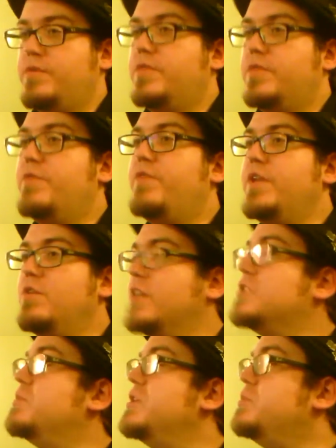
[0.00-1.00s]
video
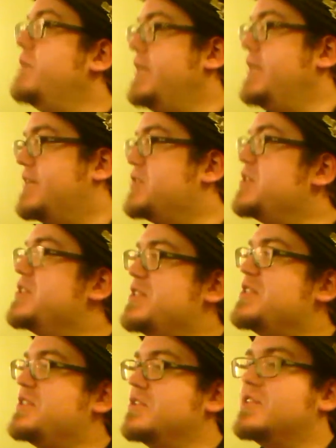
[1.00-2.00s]
not so much, but yes,
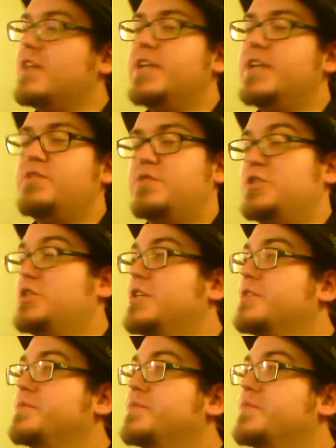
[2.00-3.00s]
the still slides for
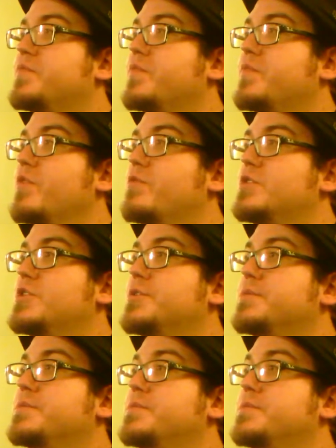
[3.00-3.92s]
sure. For sure.